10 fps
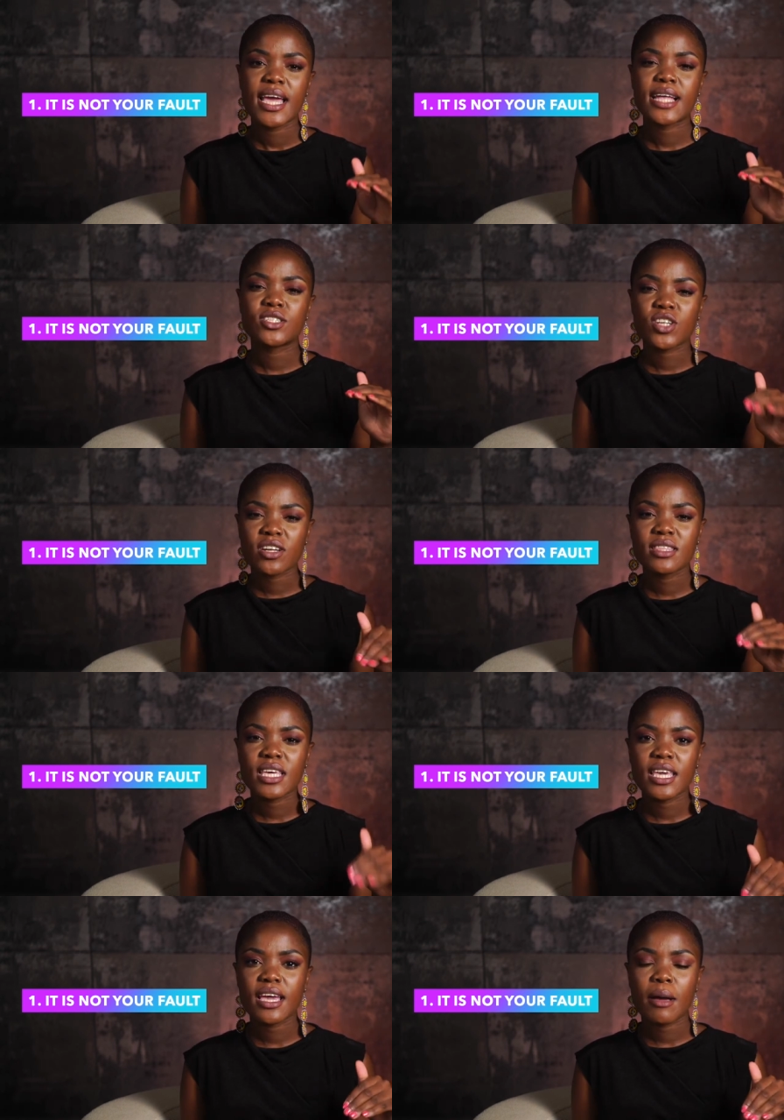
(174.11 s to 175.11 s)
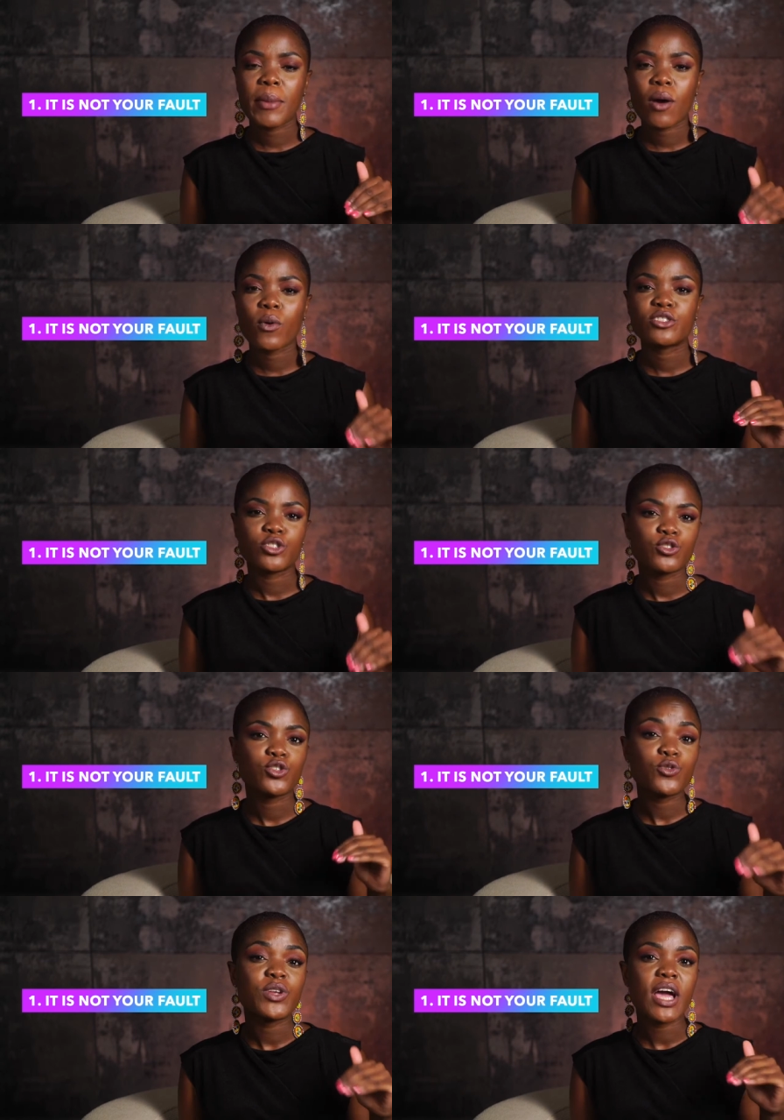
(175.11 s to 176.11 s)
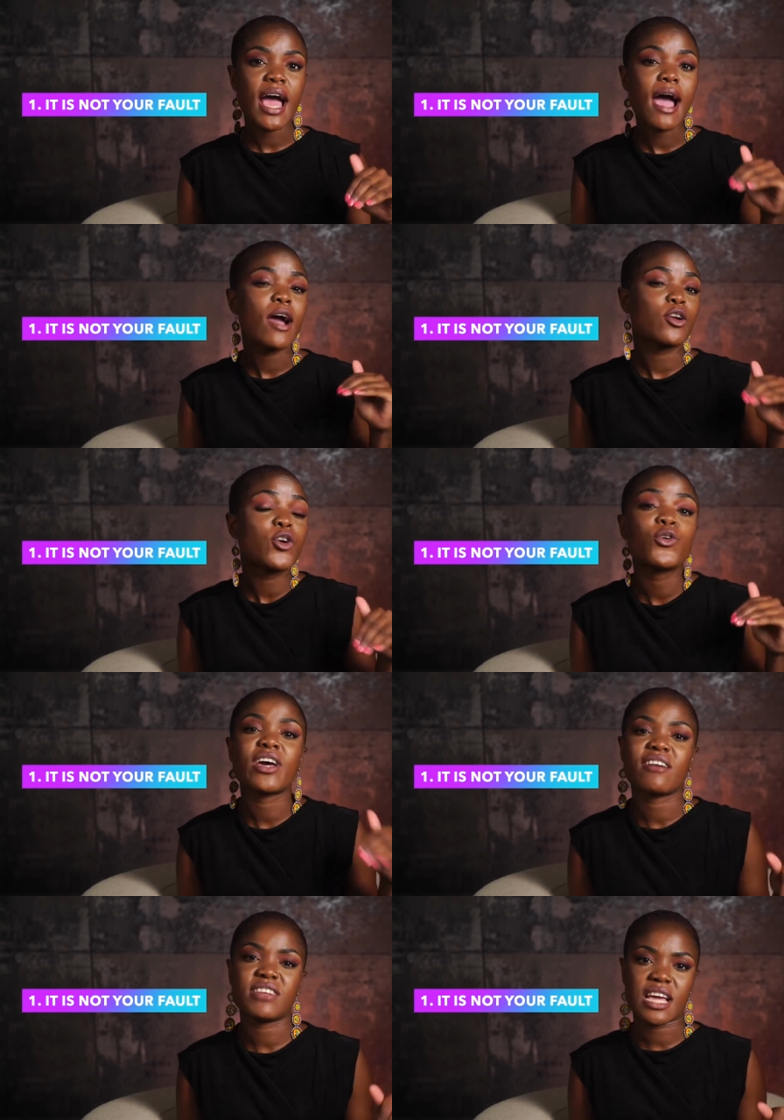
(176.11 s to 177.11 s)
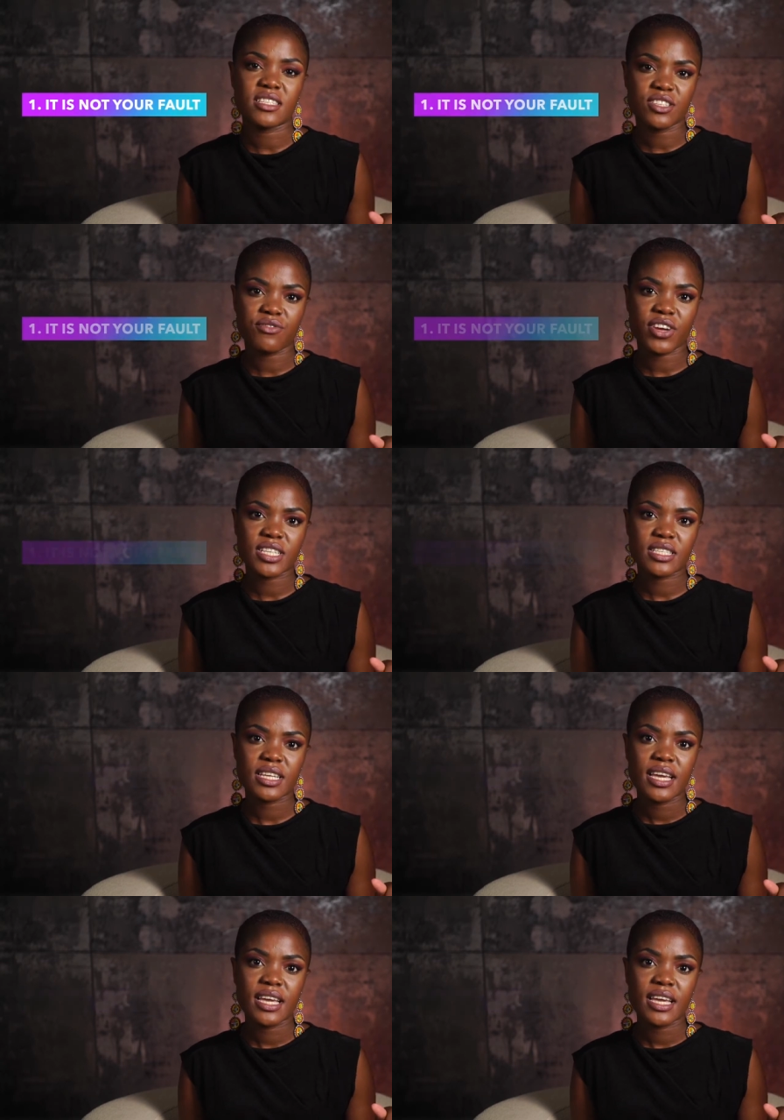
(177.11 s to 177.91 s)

and start thinking about what you should and could have done different.